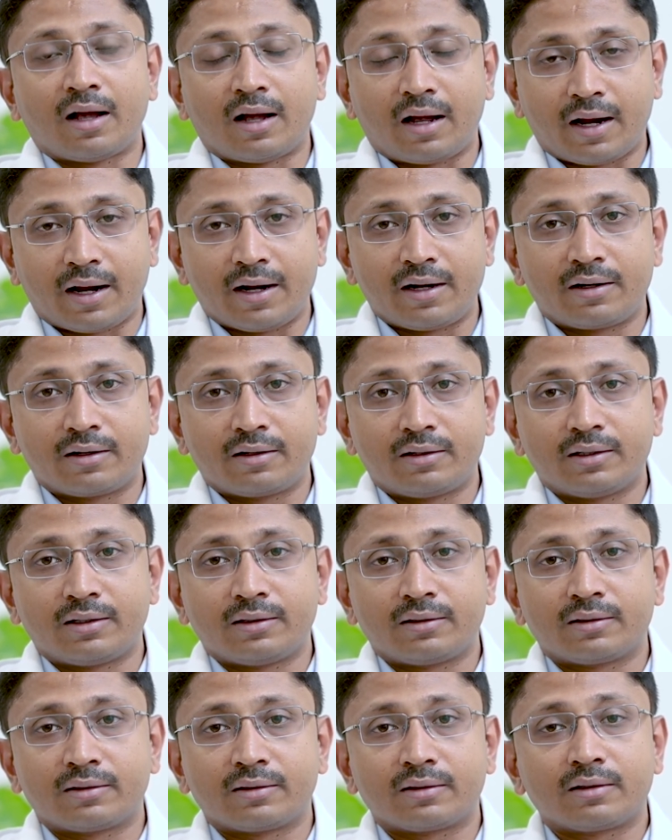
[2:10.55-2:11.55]
and
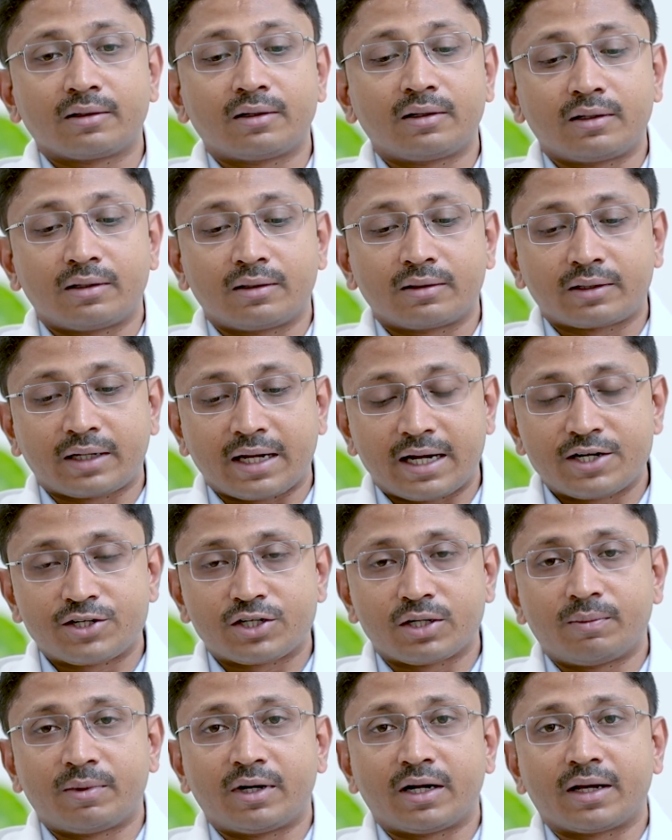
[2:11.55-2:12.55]
the uh,
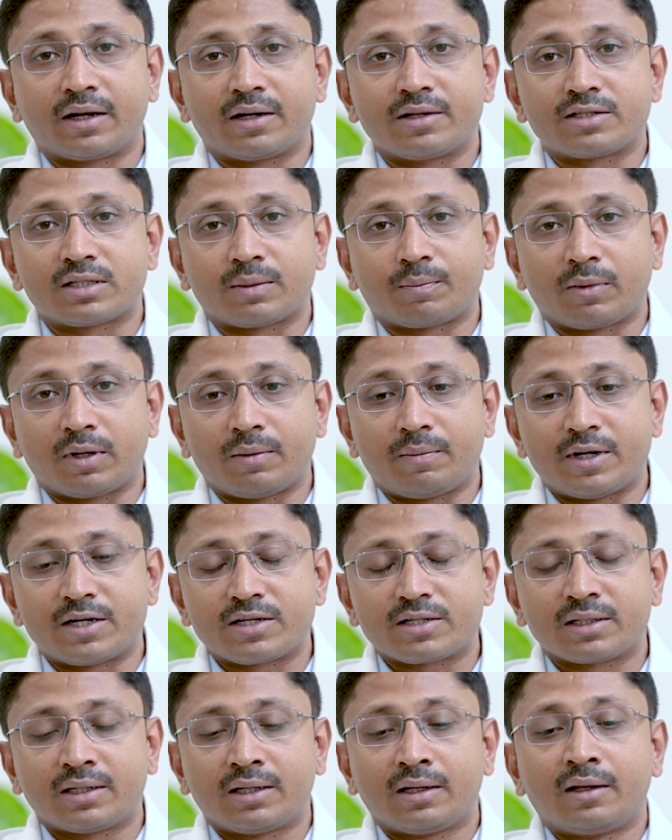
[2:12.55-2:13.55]
calcium and iron
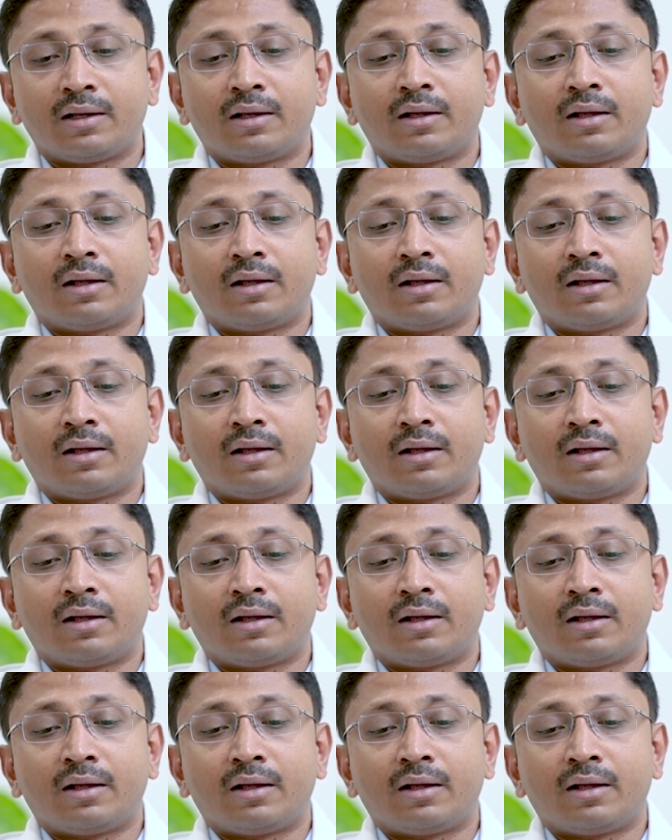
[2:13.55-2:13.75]
supplements.